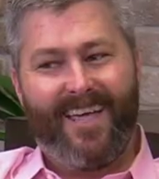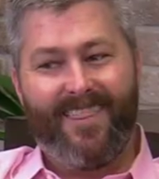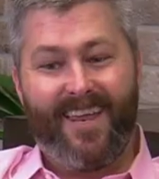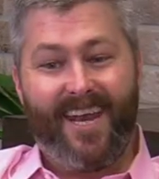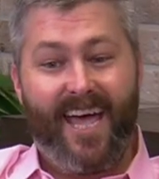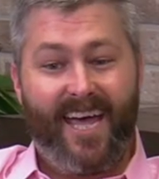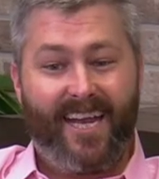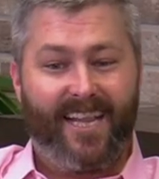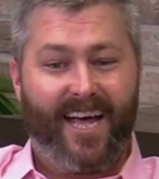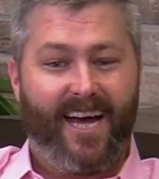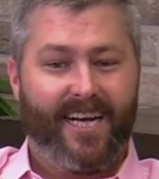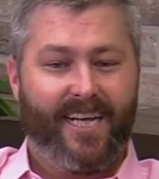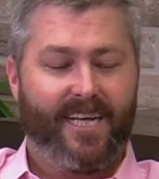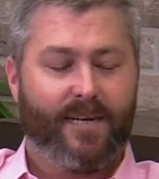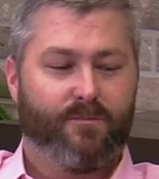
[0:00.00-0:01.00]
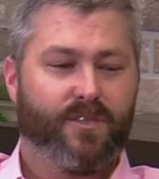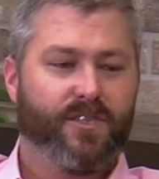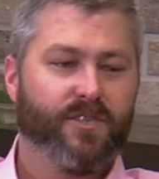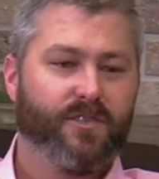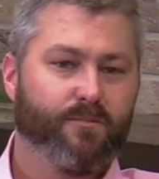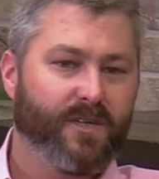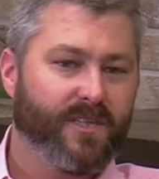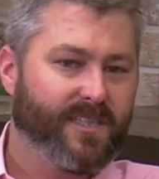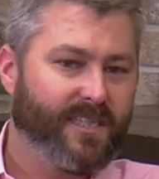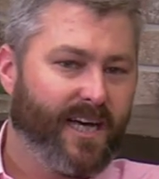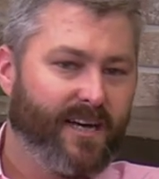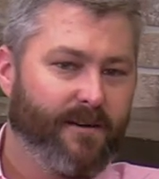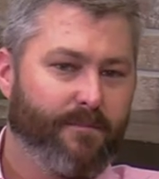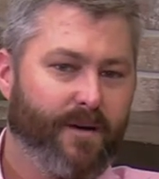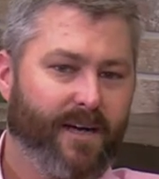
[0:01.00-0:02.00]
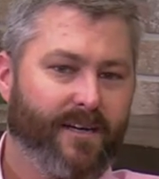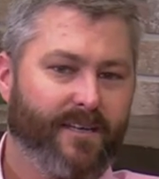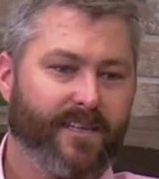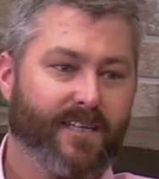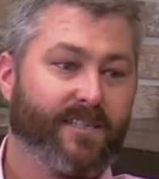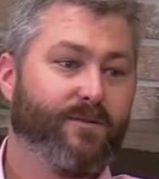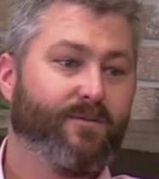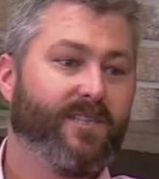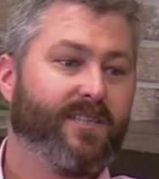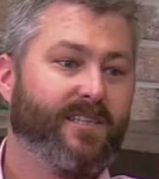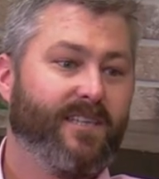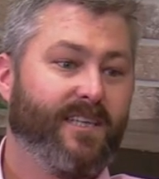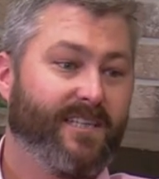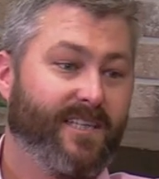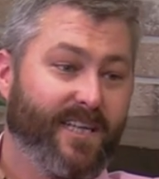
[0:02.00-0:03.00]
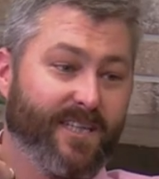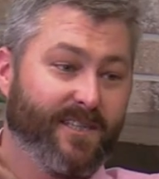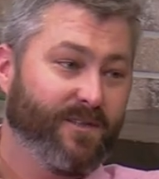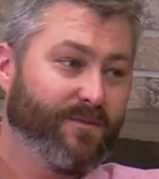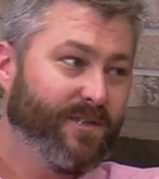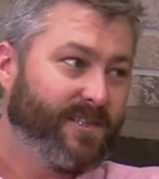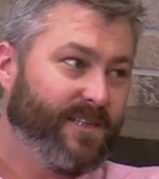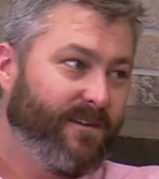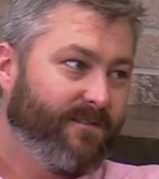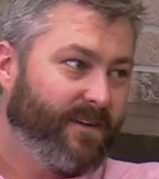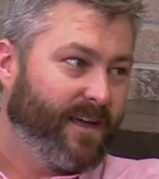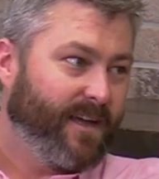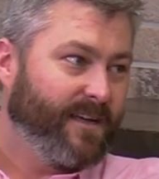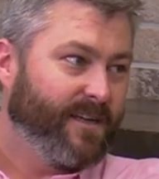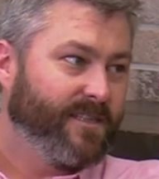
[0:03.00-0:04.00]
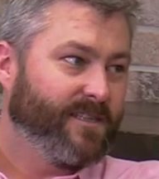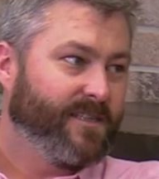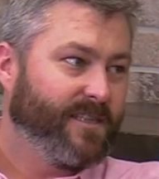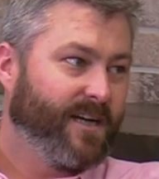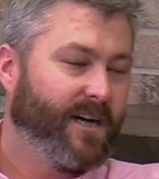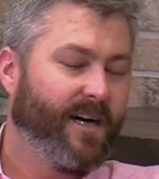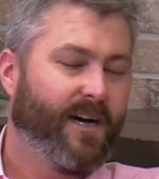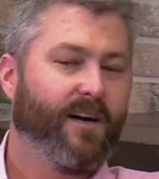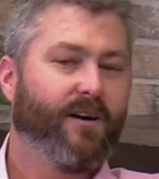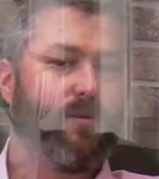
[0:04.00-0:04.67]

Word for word: And then headlining, I'm super excited about as a whiskey as he is a whiskey fan is uh,